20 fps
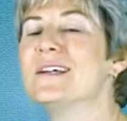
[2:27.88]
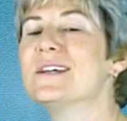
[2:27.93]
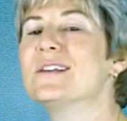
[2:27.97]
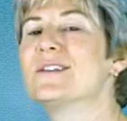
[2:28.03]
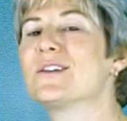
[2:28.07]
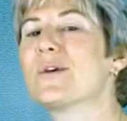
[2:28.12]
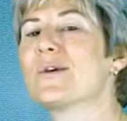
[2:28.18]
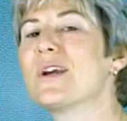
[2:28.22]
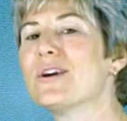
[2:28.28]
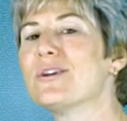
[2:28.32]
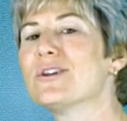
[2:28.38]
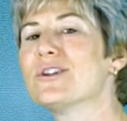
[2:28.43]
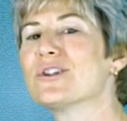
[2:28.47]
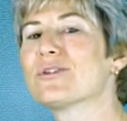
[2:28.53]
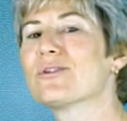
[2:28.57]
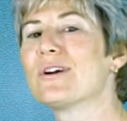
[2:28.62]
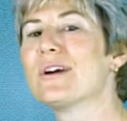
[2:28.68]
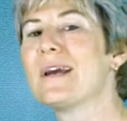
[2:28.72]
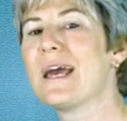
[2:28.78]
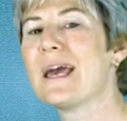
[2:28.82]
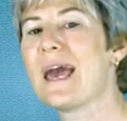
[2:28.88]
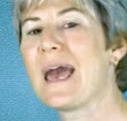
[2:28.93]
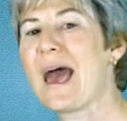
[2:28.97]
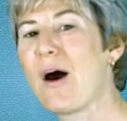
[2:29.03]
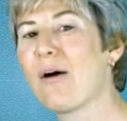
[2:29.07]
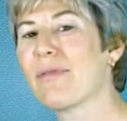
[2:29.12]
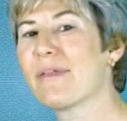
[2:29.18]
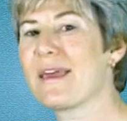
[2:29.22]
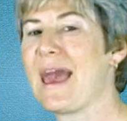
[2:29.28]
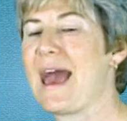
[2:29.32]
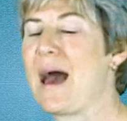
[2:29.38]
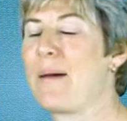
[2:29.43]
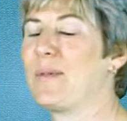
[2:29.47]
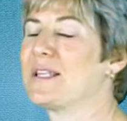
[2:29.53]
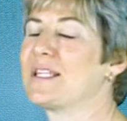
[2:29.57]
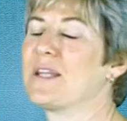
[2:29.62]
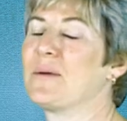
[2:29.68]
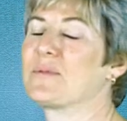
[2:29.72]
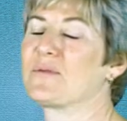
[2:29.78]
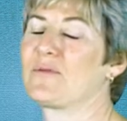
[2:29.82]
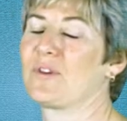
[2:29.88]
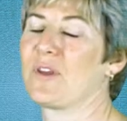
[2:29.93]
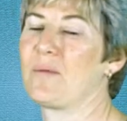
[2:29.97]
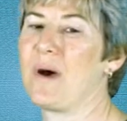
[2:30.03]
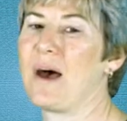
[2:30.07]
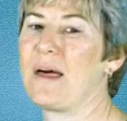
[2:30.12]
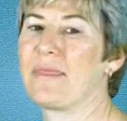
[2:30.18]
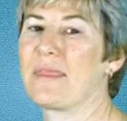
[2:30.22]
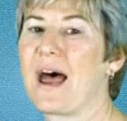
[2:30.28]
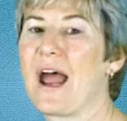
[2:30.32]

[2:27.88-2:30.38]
So here's your healthy habit tips for the month.